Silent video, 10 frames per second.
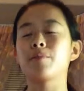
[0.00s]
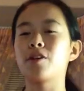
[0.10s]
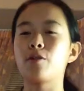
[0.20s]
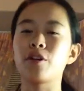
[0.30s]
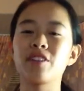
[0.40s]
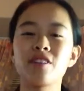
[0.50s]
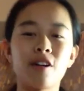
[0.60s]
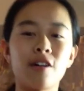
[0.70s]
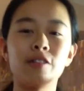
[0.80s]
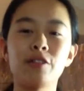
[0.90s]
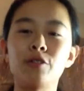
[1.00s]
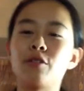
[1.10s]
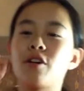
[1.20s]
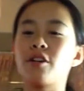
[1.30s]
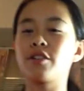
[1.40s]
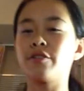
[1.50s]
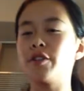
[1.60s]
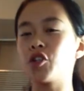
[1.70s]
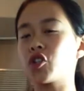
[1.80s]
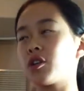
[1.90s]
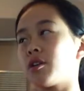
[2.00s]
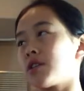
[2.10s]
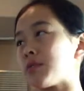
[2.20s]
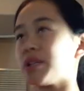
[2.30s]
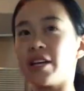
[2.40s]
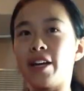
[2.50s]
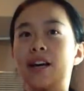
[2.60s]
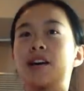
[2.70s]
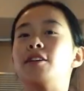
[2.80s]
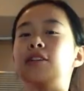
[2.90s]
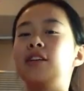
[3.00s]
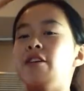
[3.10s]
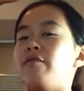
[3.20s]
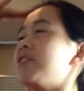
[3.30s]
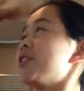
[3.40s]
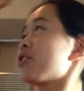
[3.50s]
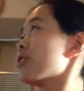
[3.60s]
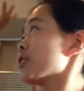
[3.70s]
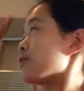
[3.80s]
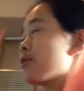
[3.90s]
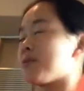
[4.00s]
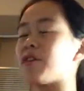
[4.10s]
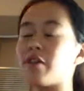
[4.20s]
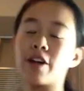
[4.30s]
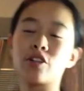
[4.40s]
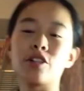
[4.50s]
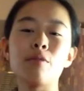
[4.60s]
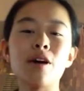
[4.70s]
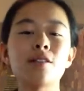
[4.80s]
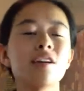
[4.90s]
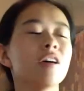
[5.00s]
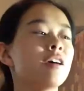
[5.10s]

the mural, what our little art division's visions for the mural actually was.